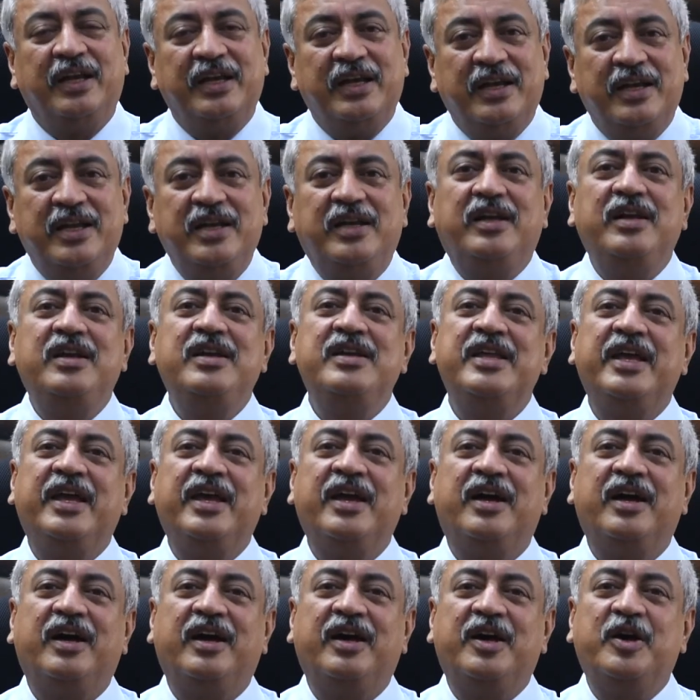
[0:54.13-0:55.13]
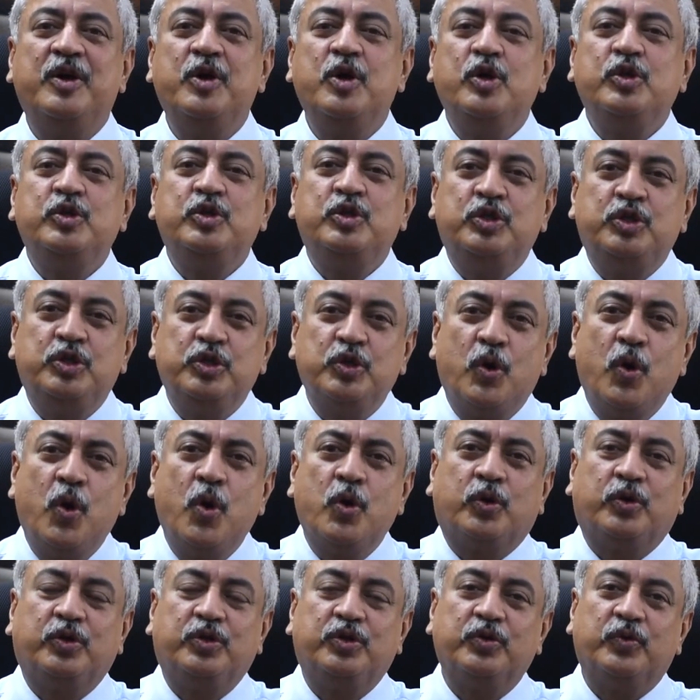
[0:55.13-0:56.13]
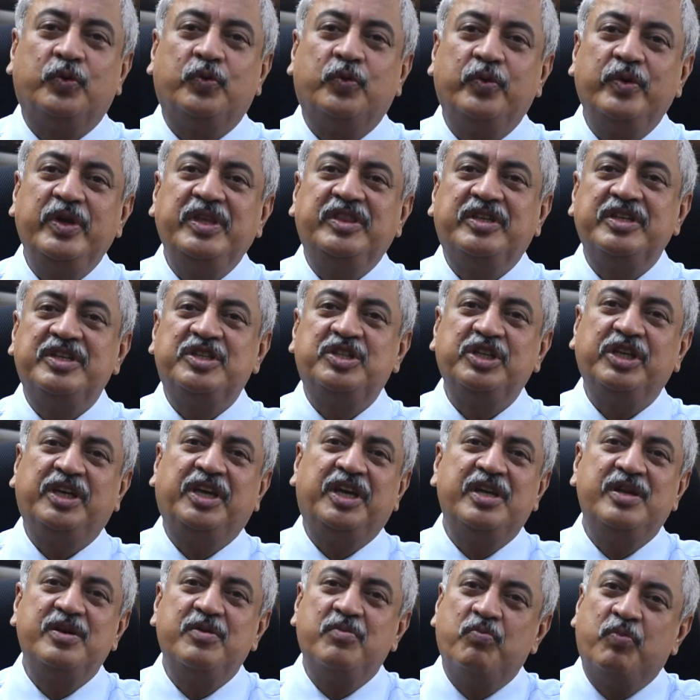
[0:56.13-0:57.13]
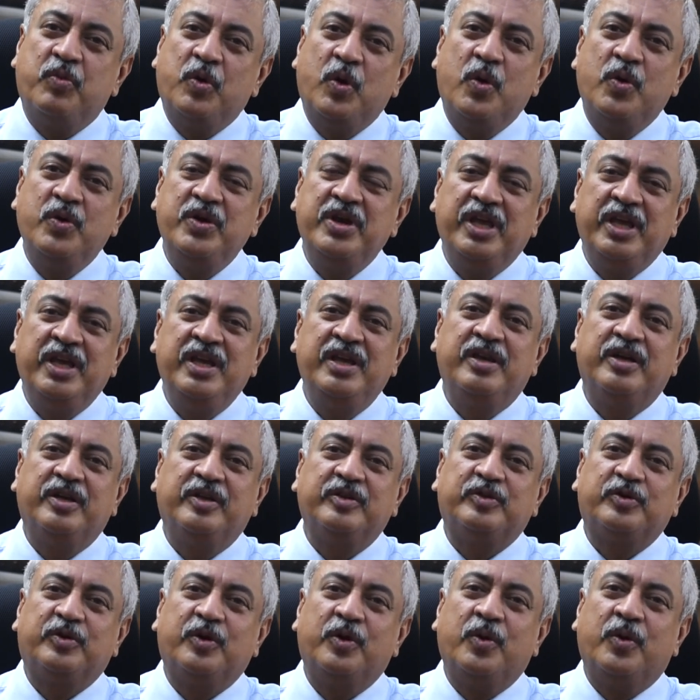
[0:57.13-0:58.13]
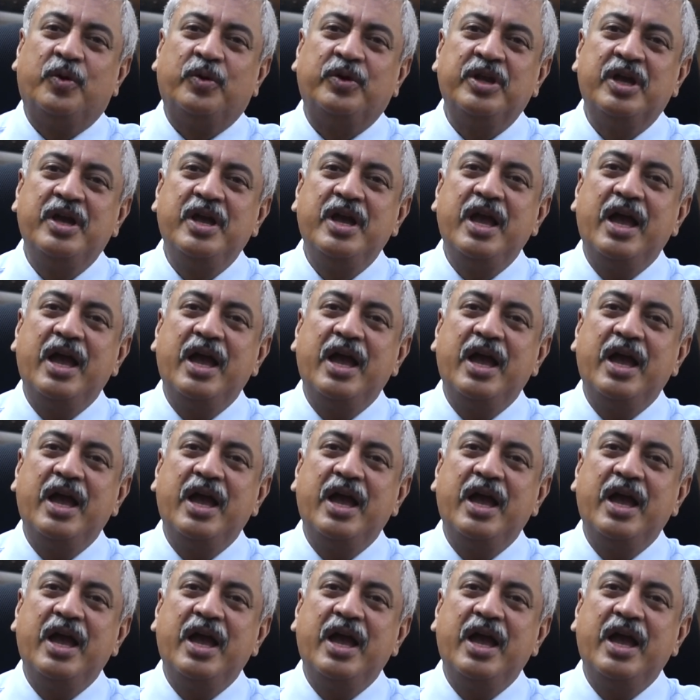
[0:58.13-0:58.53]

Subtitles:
little Neha choked with a chicken bone in her throat